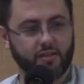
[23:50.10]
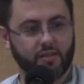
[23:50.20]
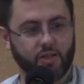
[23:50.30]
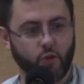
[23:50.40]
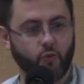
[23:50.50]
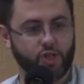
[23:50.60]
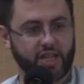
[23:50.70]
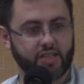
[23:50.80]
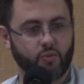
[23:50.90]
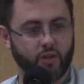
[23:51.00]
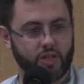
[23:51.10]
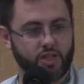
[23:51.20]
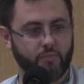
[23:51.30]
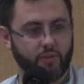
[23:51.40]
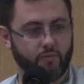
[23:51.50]
You've rejected
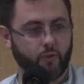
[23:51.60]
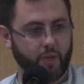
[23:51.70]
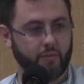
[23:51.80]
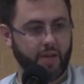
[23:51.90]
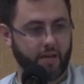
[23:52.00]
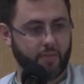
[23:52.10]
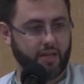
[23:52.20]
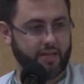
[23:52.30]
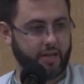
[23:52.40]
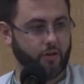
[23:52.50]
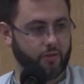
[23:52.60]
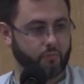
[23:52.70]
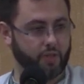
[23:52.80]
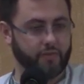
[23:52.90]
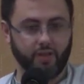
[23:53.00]
religion for being man made, and now you're
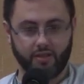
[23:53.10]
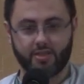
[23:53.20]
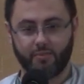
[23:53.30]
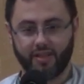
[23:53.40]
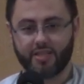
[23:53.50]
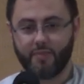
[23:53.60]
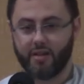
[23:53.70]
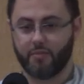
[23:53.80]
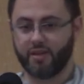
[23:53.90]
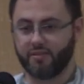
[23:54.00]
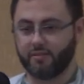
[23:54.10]
believing in something that's man made?